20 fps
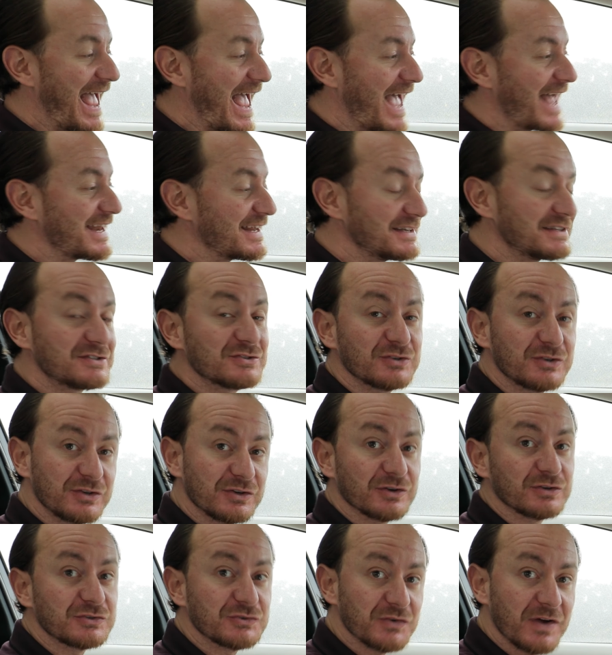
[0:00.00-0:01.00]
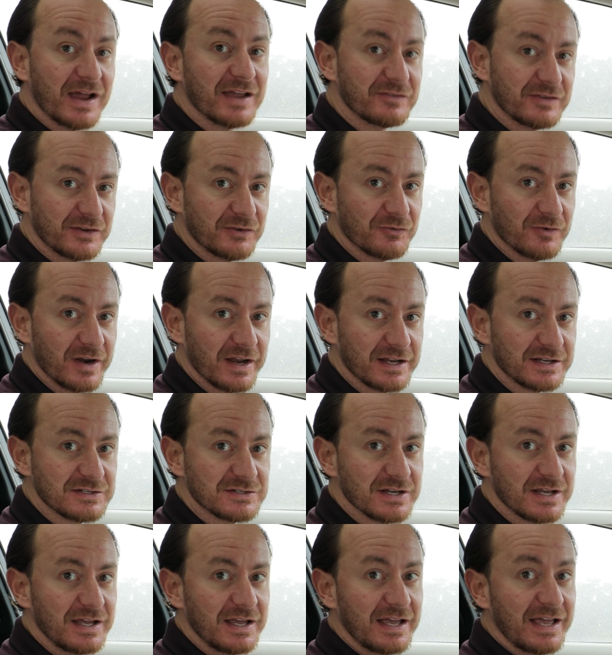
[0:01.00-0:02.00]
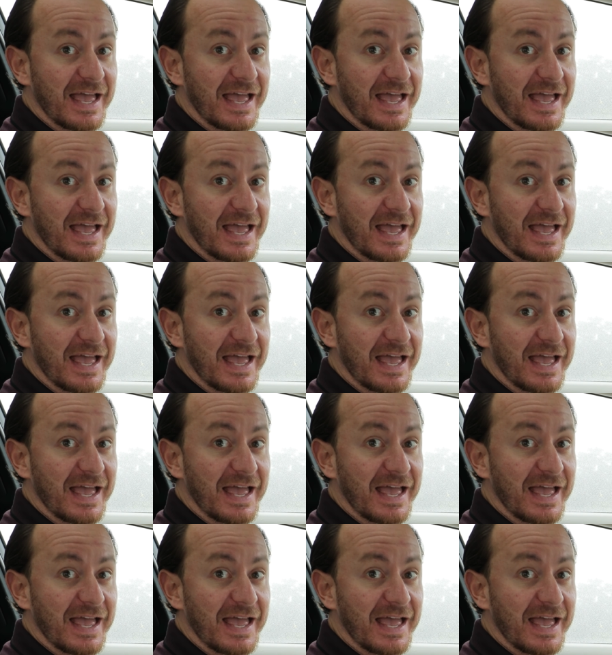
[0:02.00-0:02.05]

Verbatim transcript: added to your driving range.